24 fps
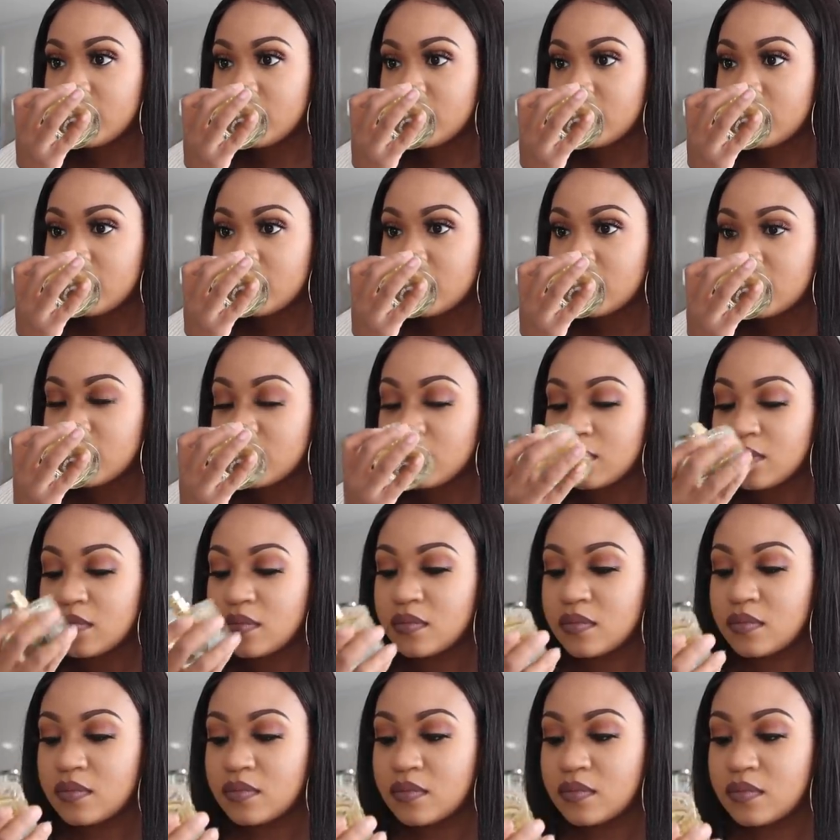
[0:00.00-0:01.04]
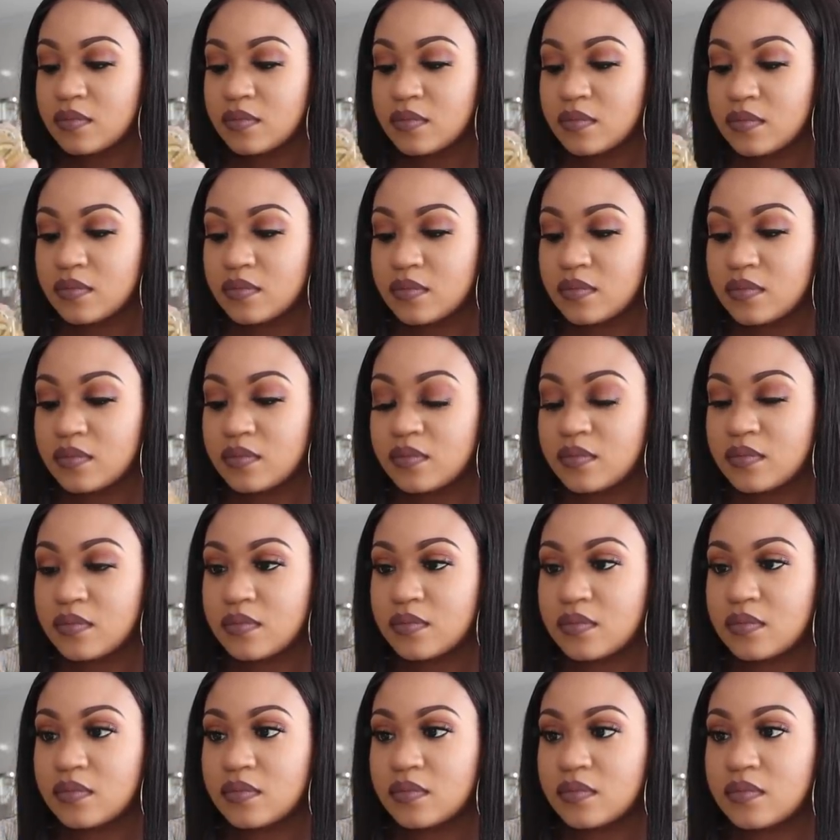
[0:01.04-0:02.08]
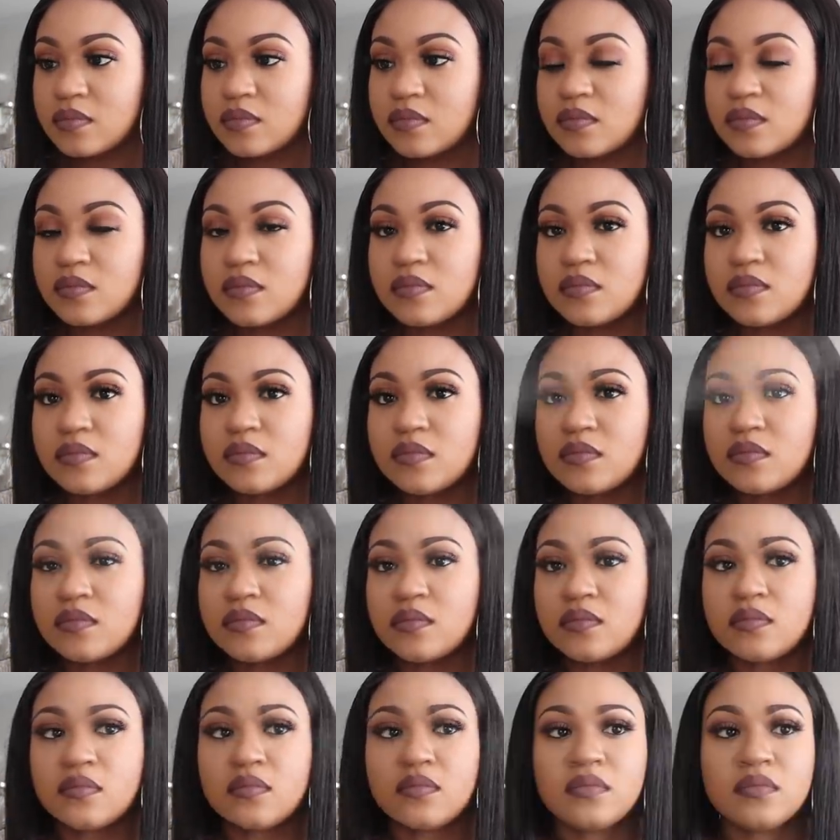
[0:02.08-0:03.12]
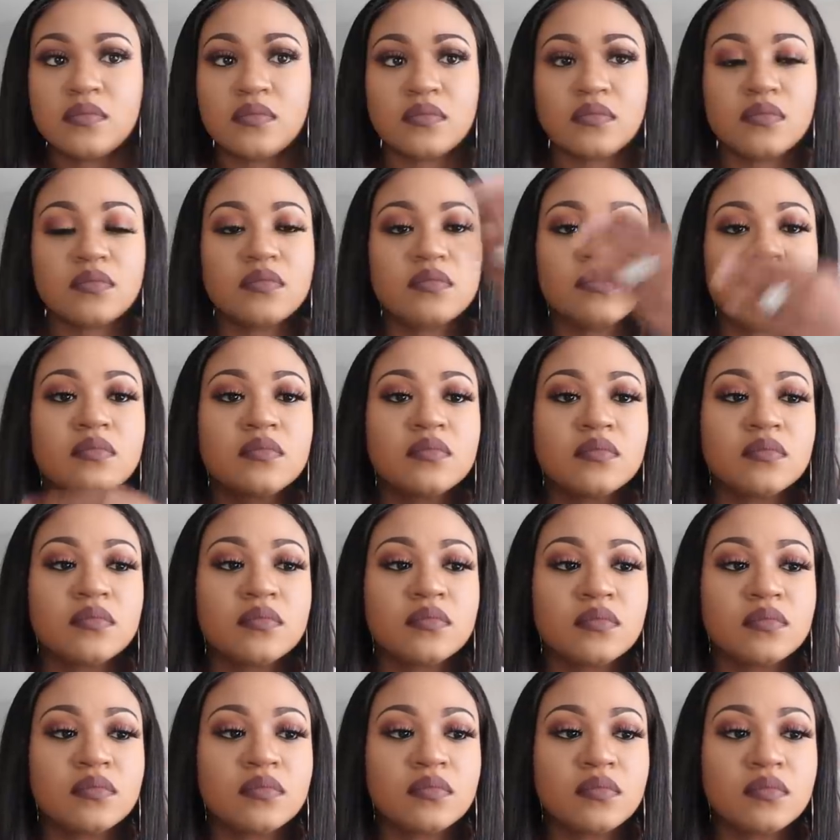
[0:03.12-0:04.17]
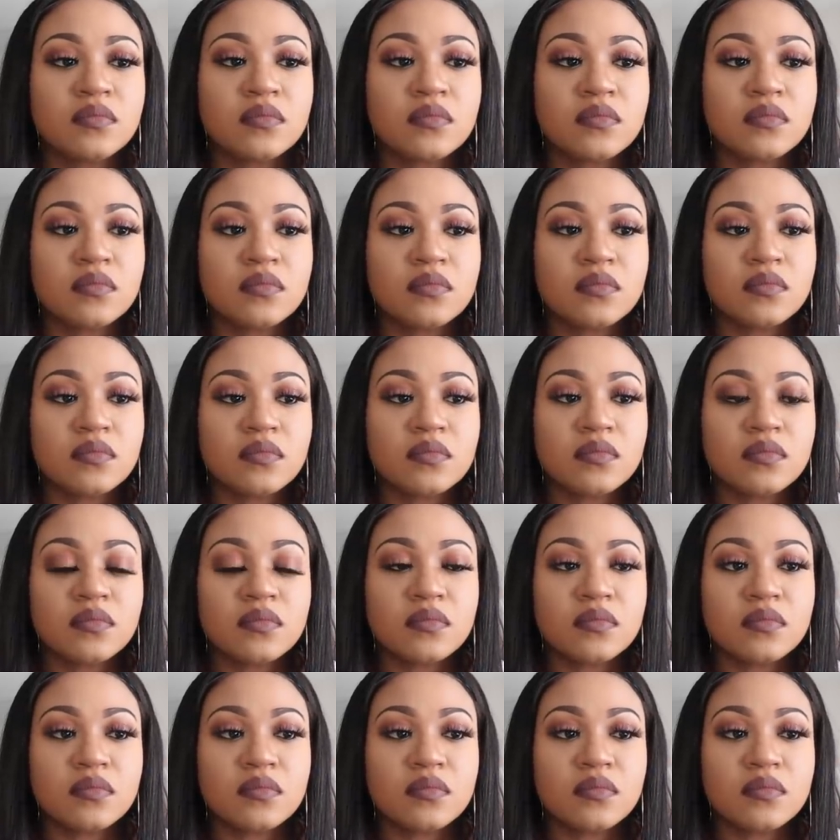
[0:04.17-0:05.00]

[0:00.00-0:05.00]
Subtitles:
(silence)